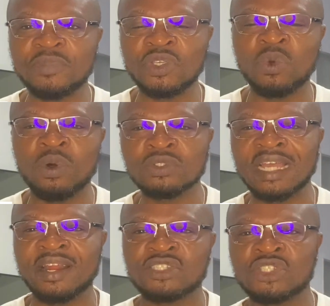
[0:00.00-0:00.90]
You want
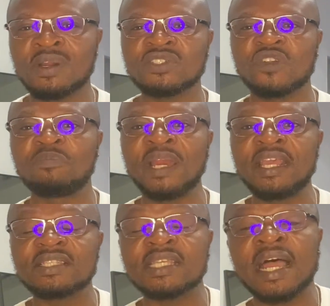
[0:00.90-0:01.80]
an assurance of
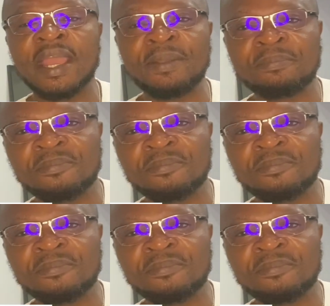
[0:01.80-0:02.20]
playing time.